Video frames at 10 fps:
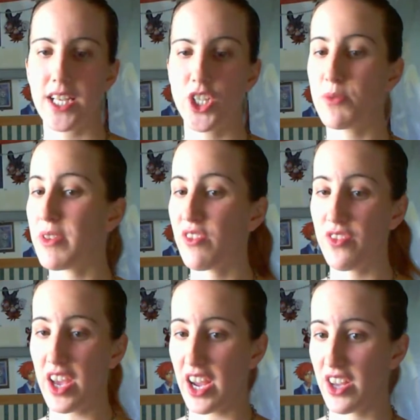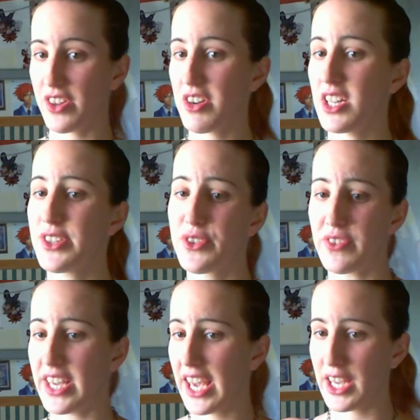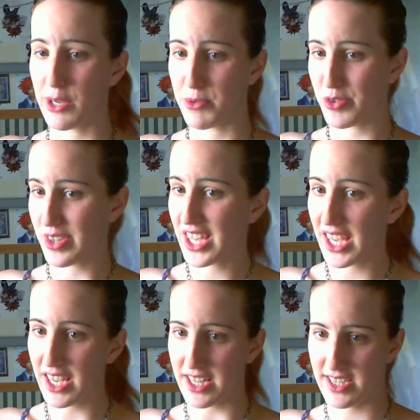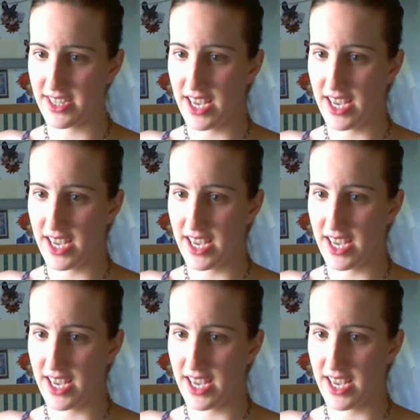To be fair, there are a lot of gay couples with kids.